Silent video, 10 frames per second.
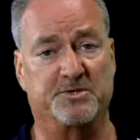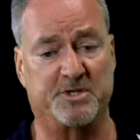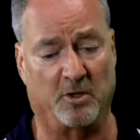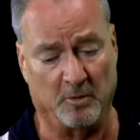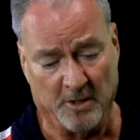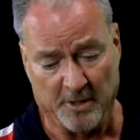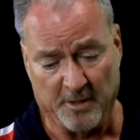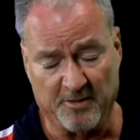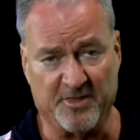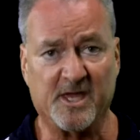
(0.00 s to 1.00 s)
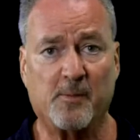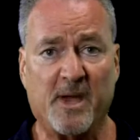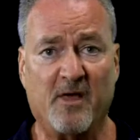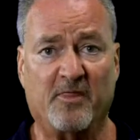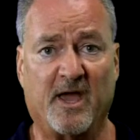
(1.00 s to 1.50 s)
So think
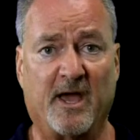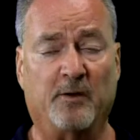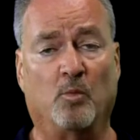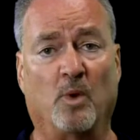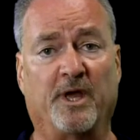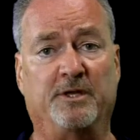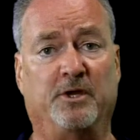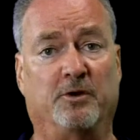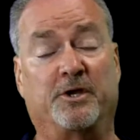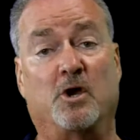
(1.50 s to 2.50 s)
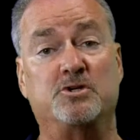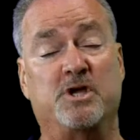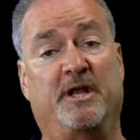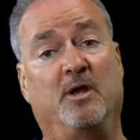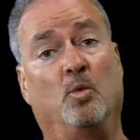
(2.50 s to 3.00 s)
about that when you're
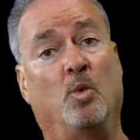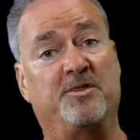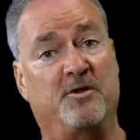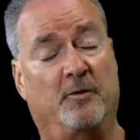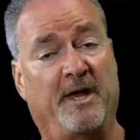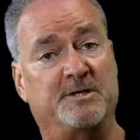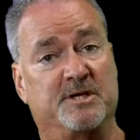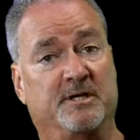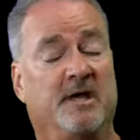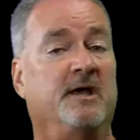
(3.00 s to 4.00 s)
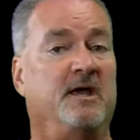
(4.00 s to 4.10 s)
negotiating with your agent.